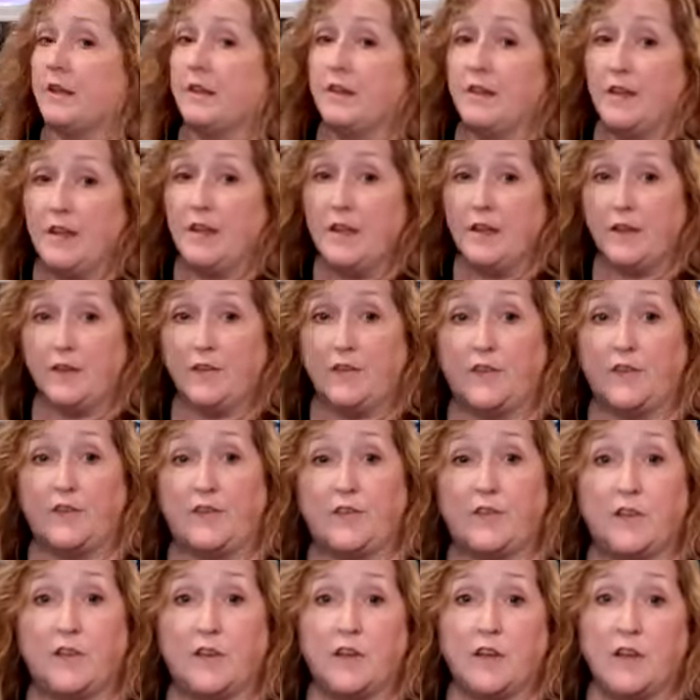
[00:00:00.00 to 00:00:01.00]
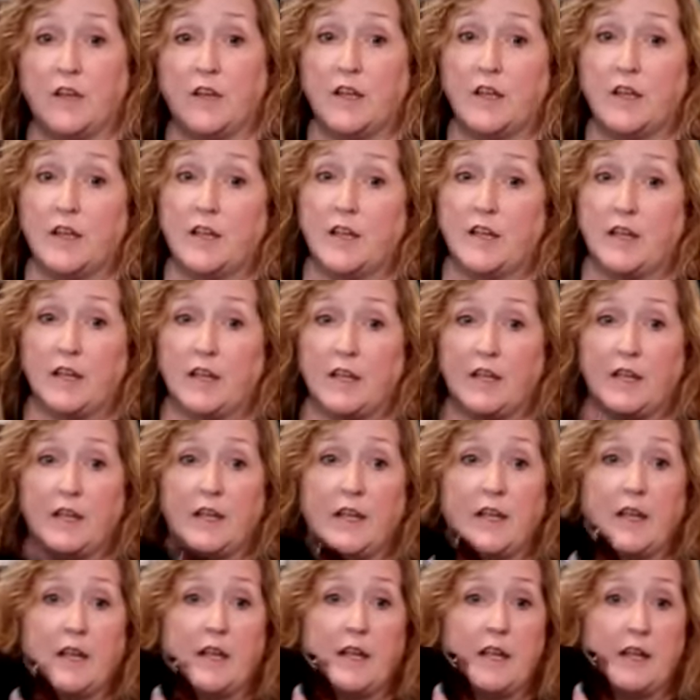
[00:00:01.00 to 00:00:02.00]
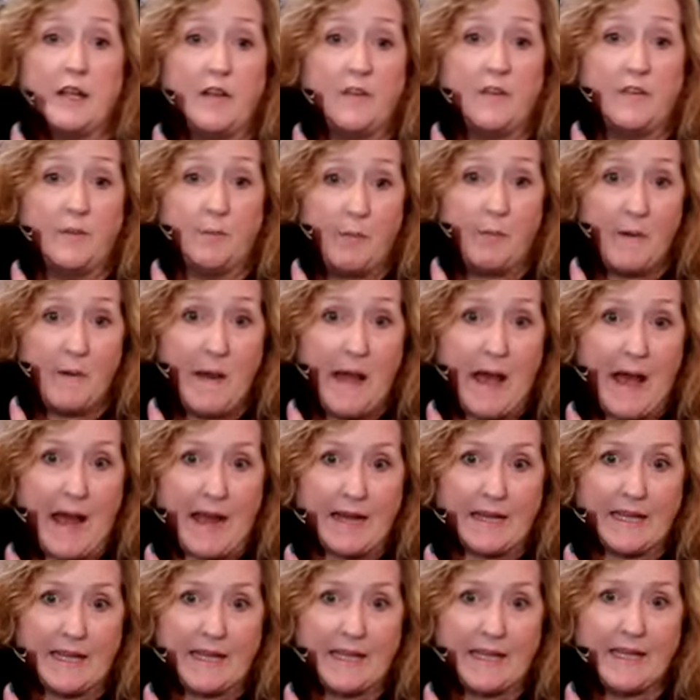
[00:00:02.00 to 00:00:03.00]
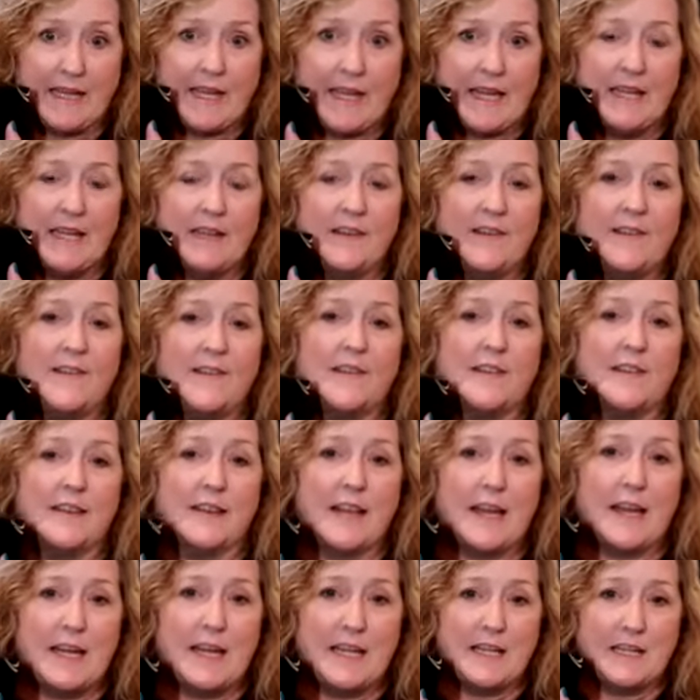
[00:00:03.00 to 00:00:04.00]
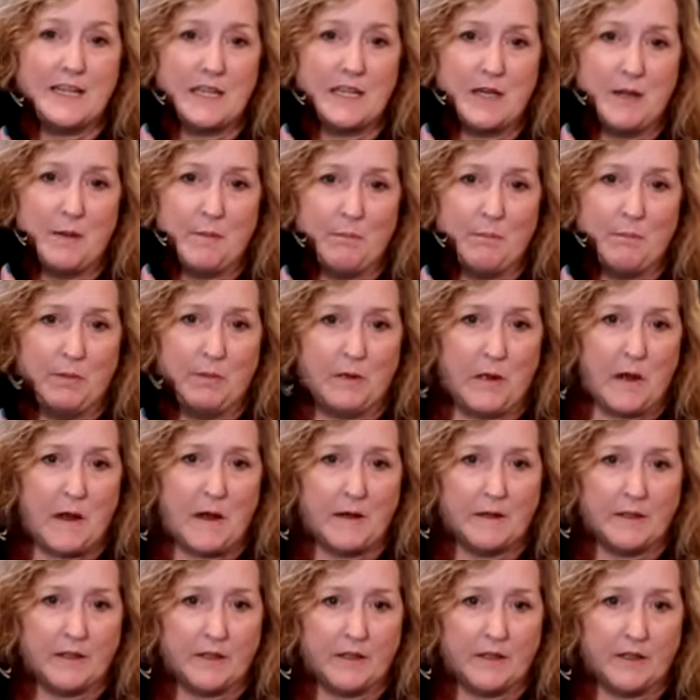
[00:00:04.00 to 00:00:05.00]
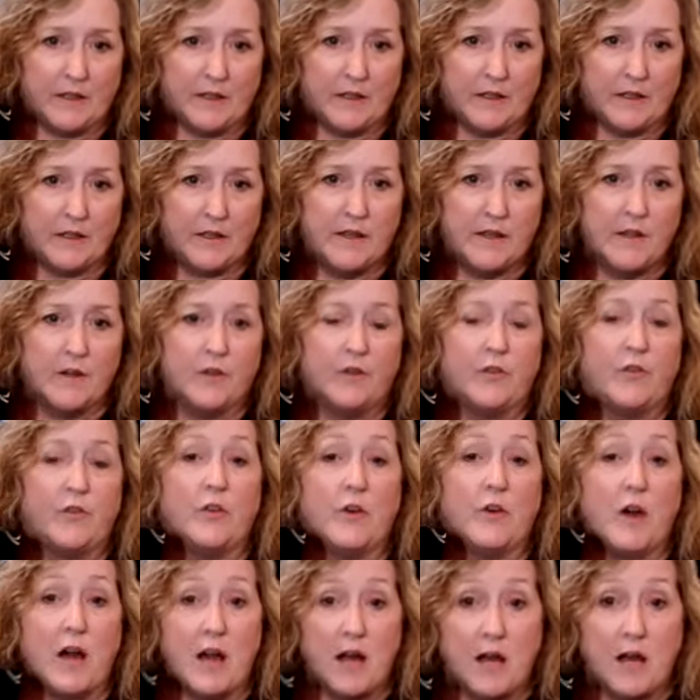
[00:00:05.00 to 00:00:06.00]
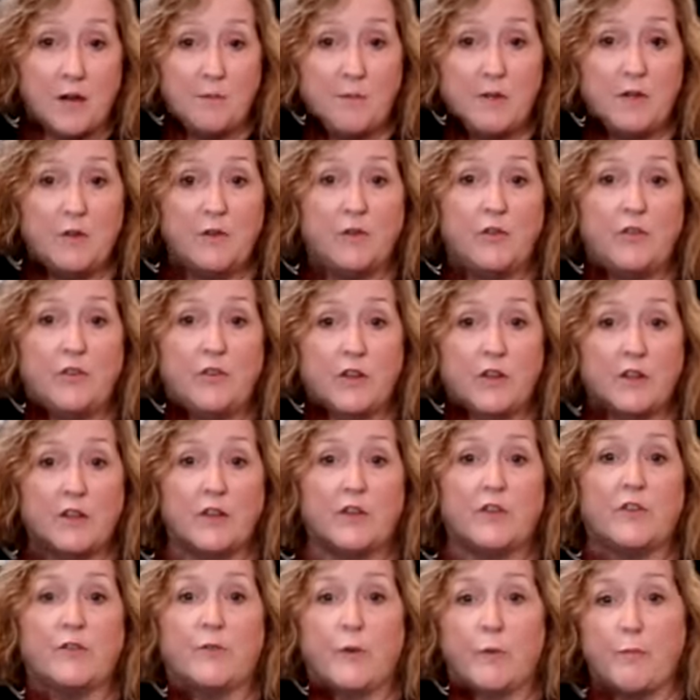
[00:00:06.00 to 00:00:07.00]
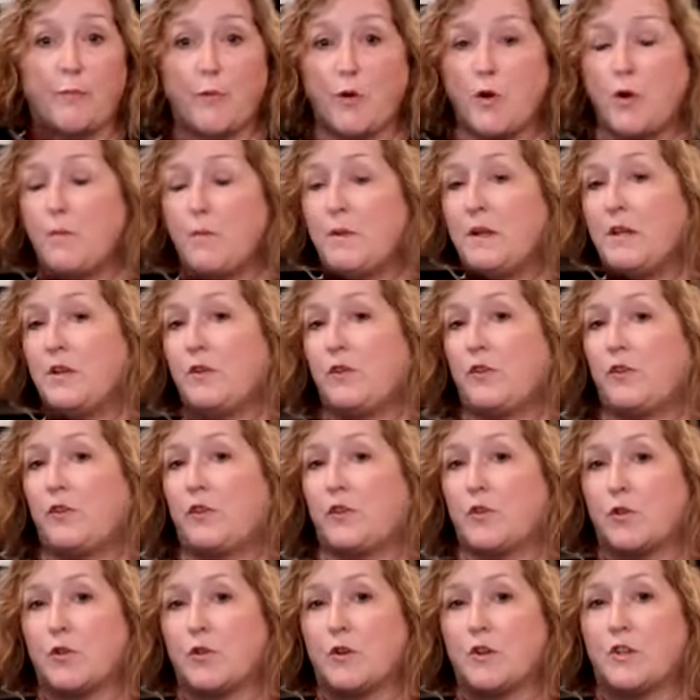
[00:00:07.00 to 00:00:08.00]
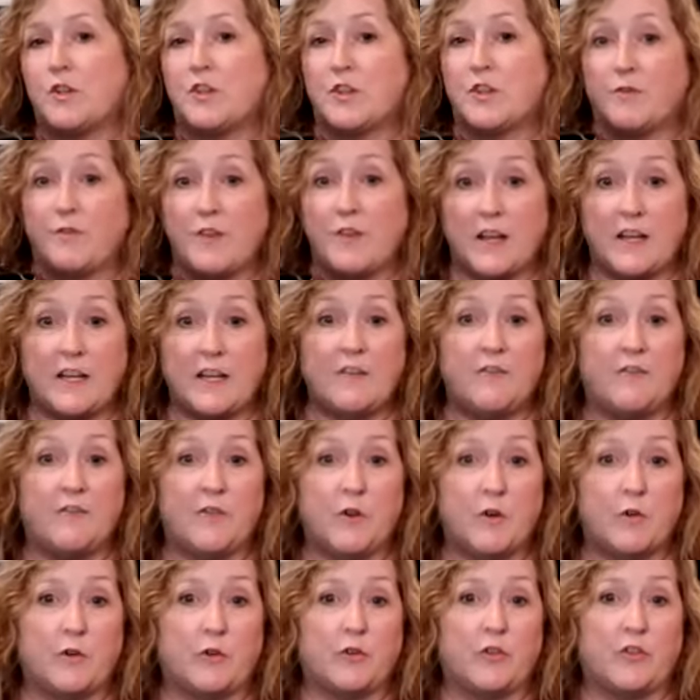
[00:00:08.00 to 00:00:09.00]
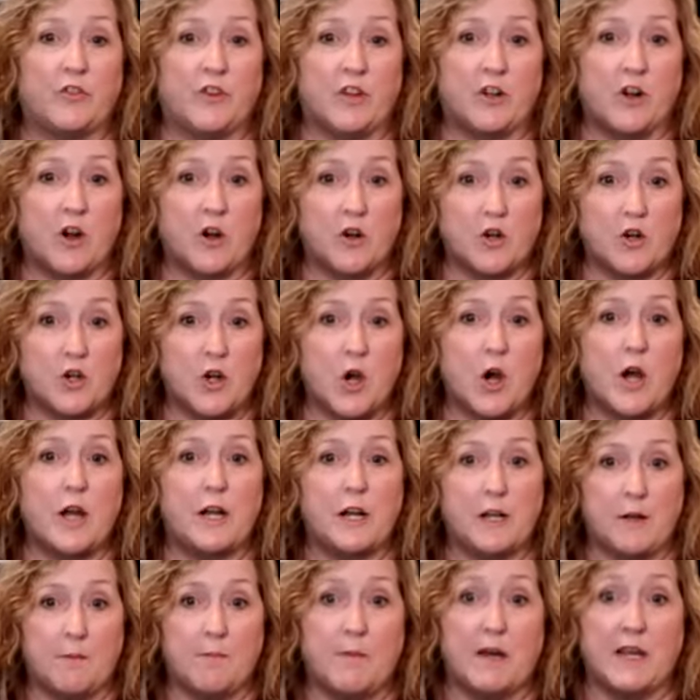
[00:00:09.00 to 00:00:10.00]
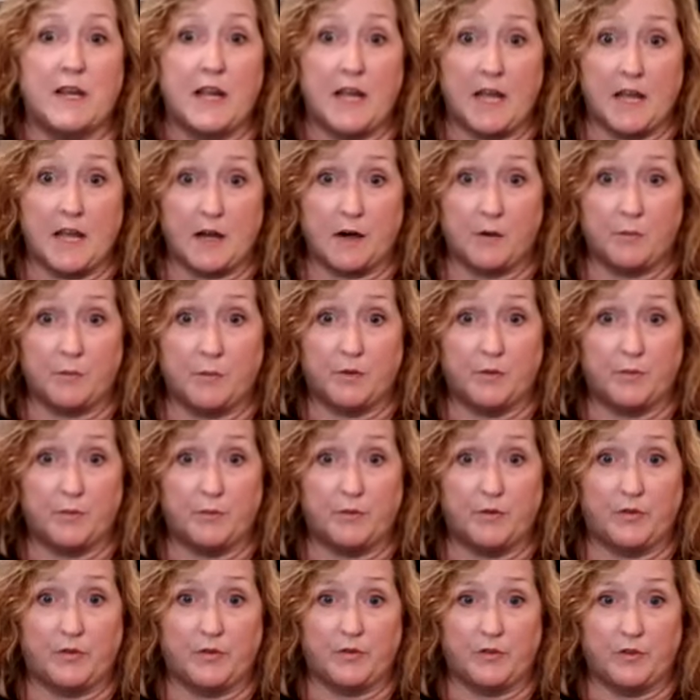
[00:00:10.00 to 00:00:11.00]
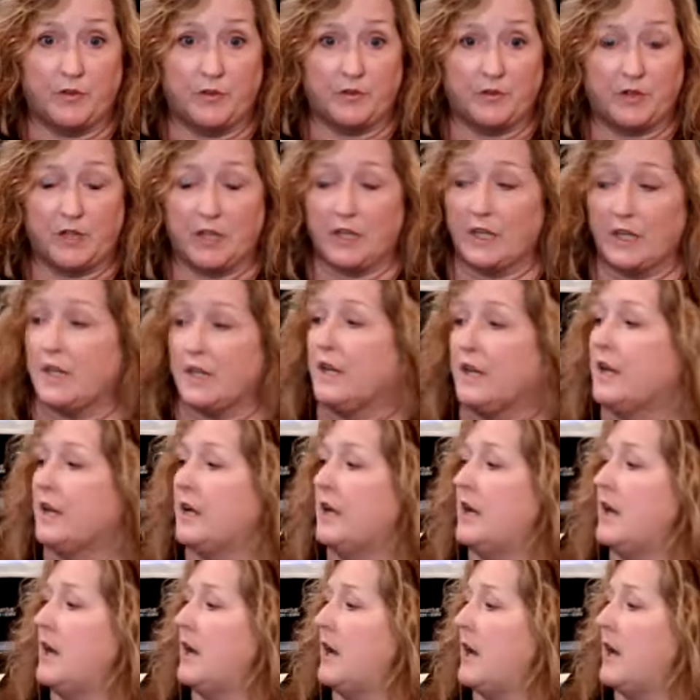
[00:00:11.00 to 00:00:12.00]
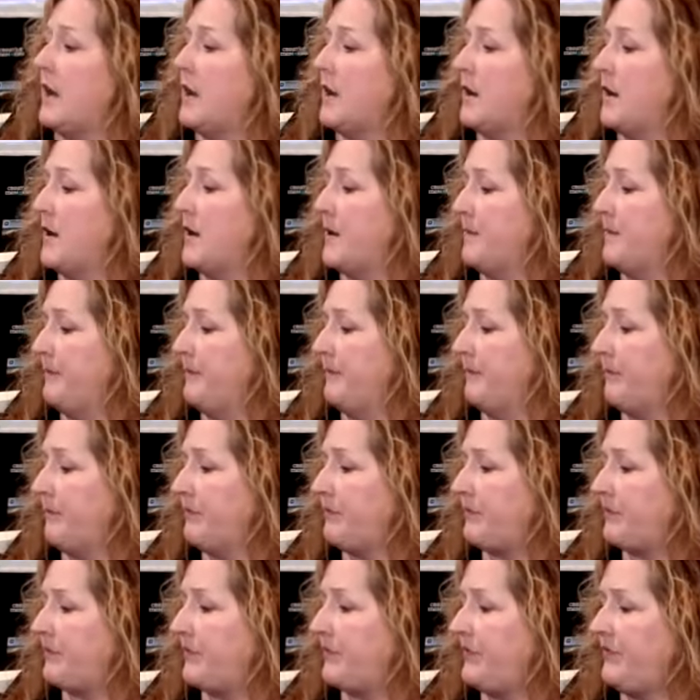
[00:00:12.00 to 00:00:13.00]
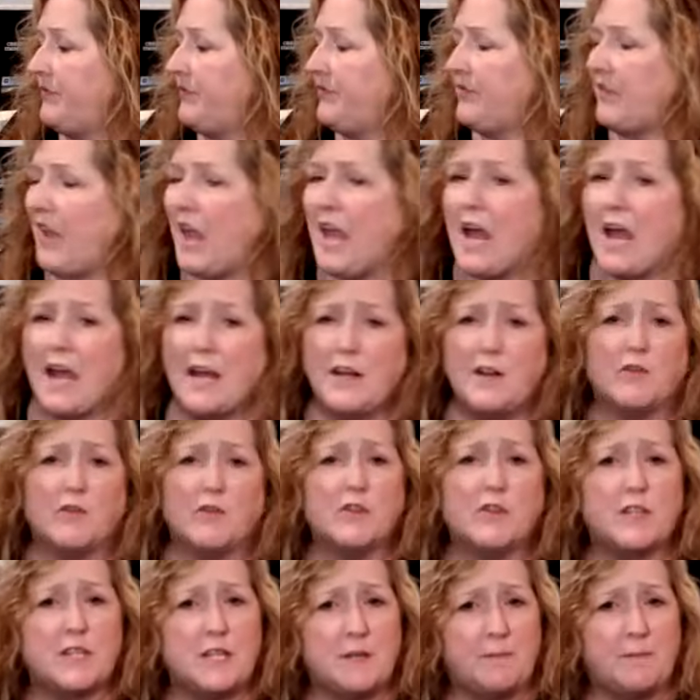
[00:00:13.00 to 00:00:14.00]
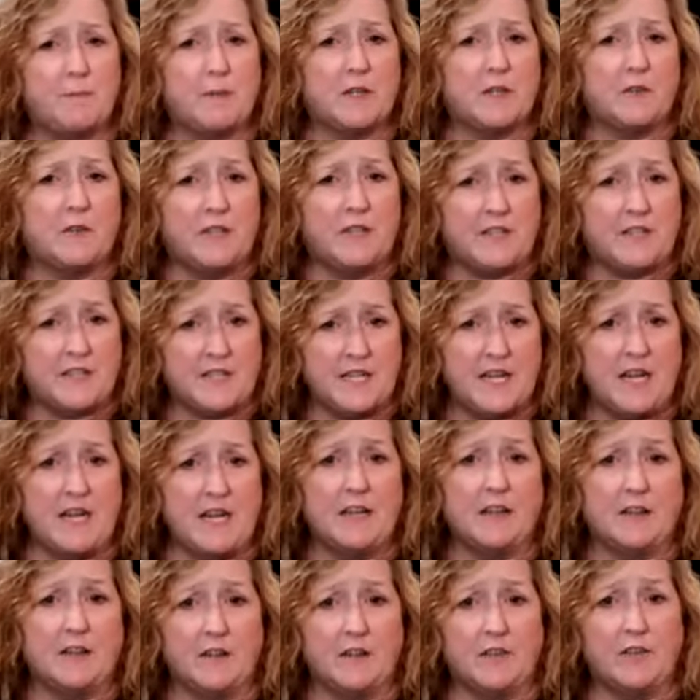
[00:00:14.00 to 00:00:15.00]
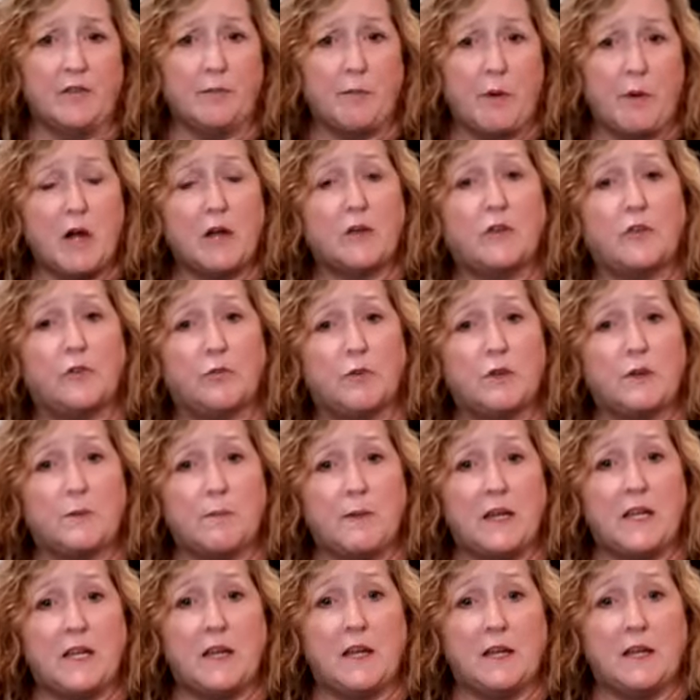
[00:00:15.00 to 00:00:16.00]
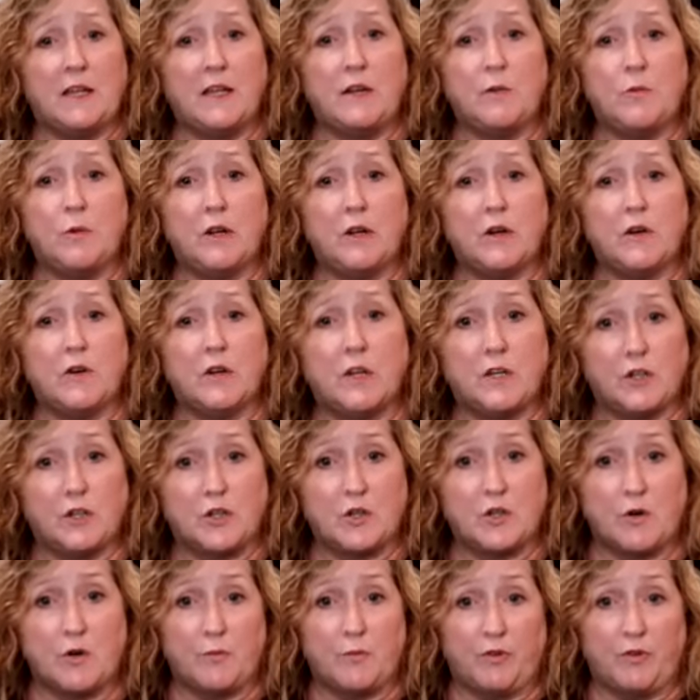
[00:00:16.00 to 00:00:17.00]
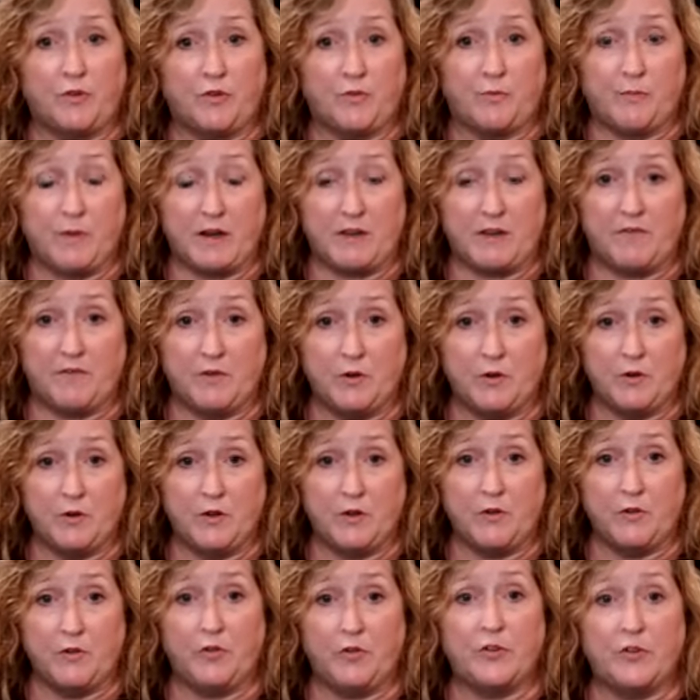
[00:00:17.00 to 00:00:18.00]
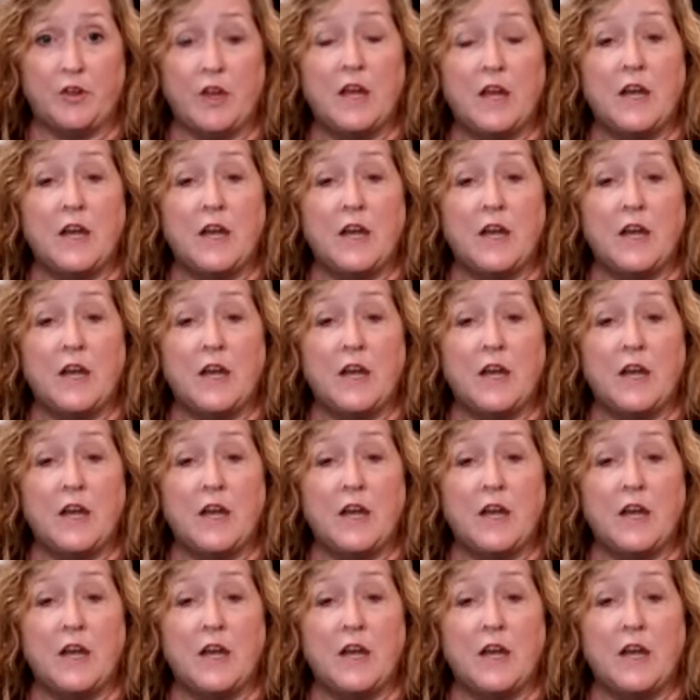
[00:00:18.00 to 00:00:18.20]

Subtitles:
This is black. It is light blocking. So I'm using this for permanent storage of any photos that are not in my albums, okay? I don't typically take this box with me anywhere in terms of my photos.